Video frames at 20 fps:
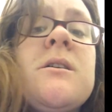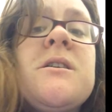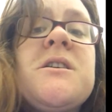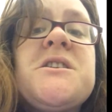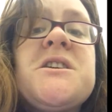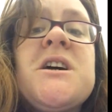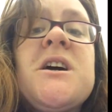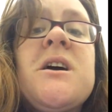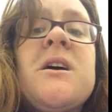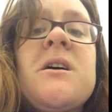a lot
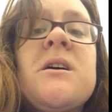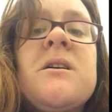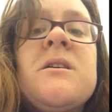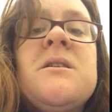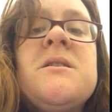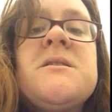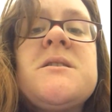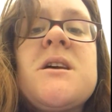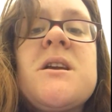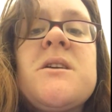today
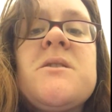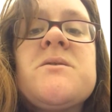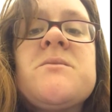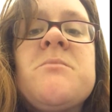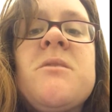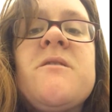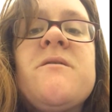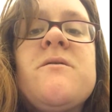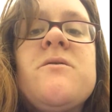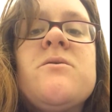instead of using
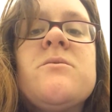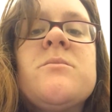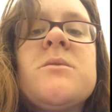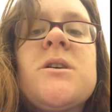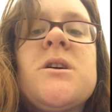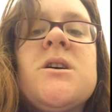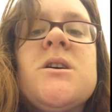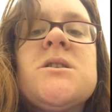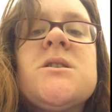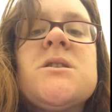my phone,
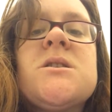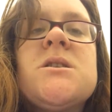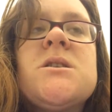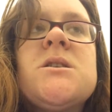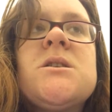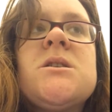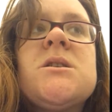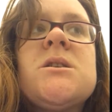because